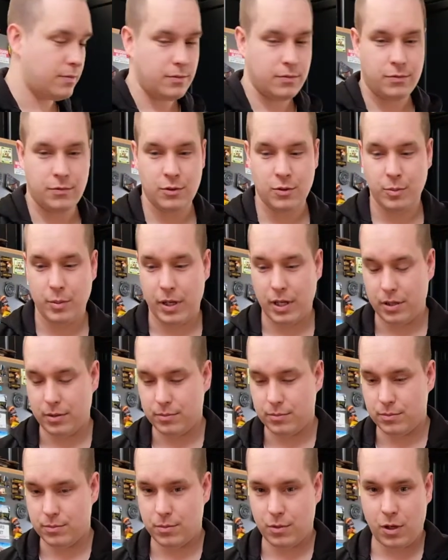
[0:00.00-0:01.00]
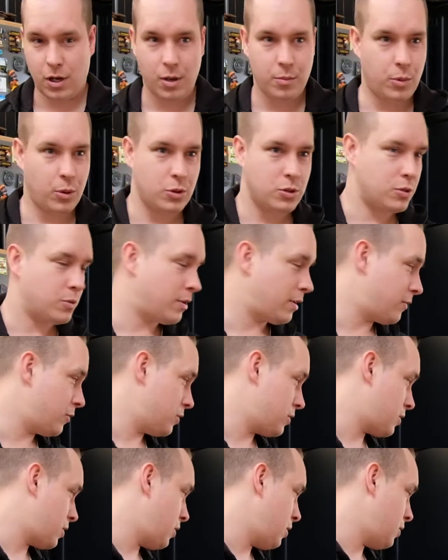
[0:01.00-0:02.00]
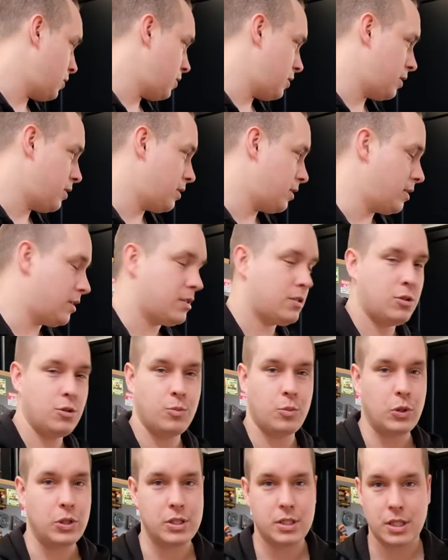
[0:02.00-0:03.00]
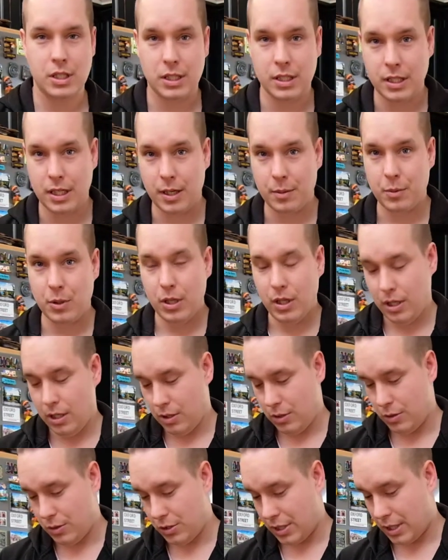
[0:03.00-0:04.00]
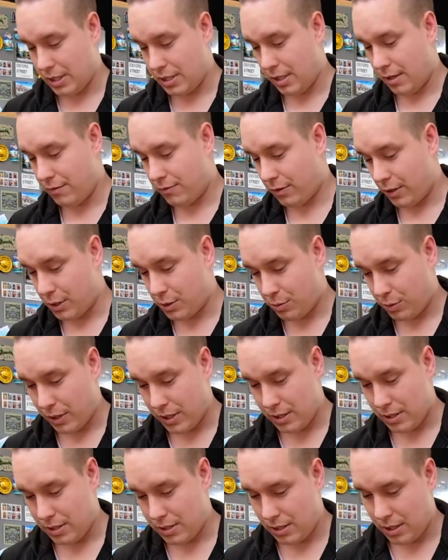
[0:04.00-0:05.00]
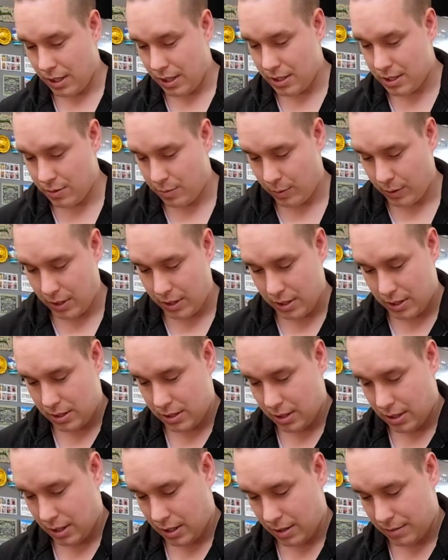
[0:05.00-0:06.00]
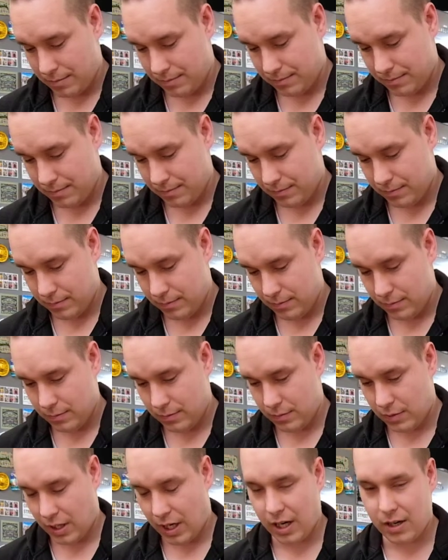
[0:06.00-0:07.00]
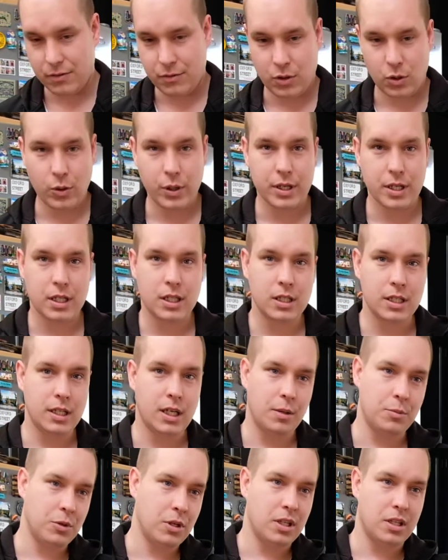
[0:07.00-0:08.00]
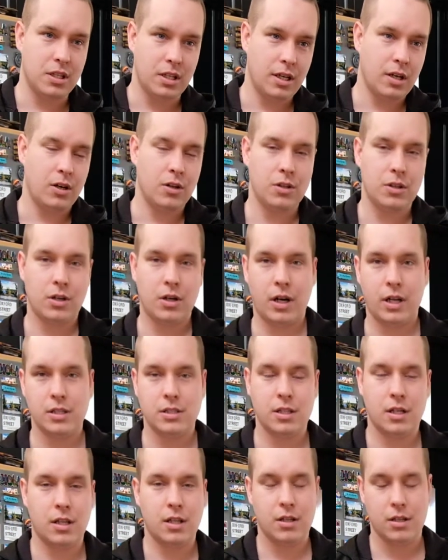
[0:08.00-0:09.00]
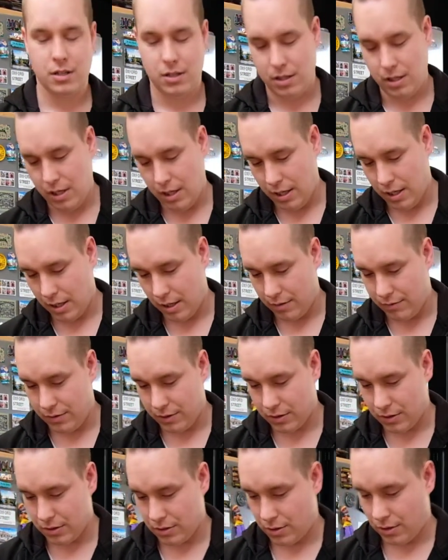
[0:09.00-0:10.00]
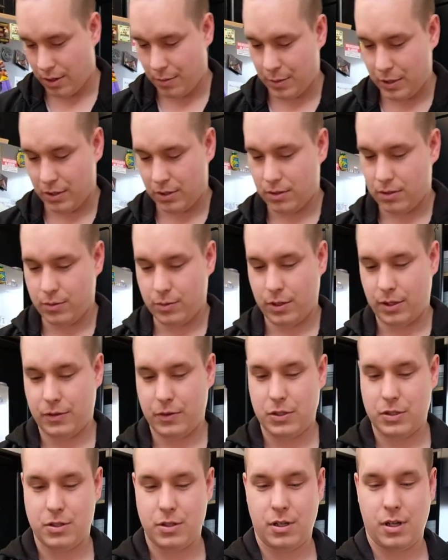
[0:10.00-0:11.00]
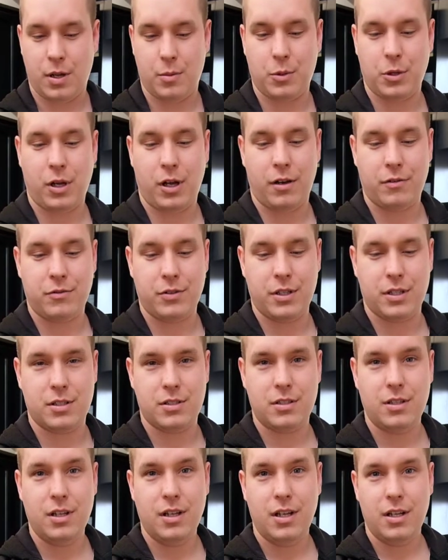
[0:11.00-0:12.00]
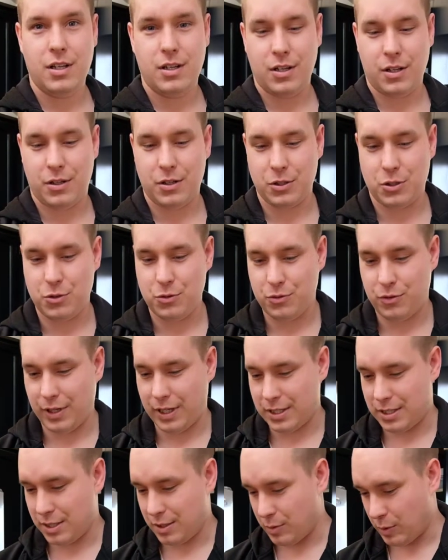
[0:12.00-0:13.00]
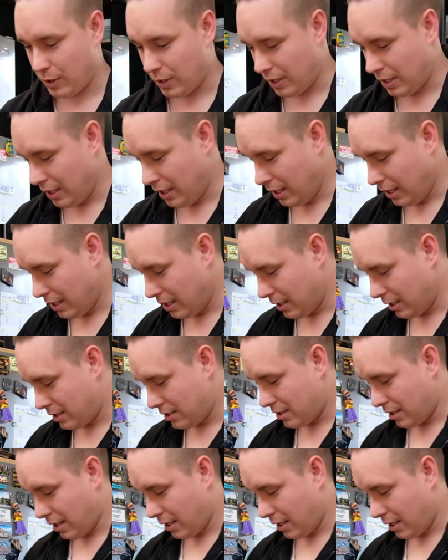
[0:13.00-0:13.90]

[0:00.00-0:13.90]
for my compost or whatever it's called, and it's super easy cleanup. Whereas, like I said, French press is nice, but it's kind of annoying to clean up. You got to dig all the grinds out of the filter. So I mean, whatever, it's a cup of coffee. It's nothing too fancy, but it's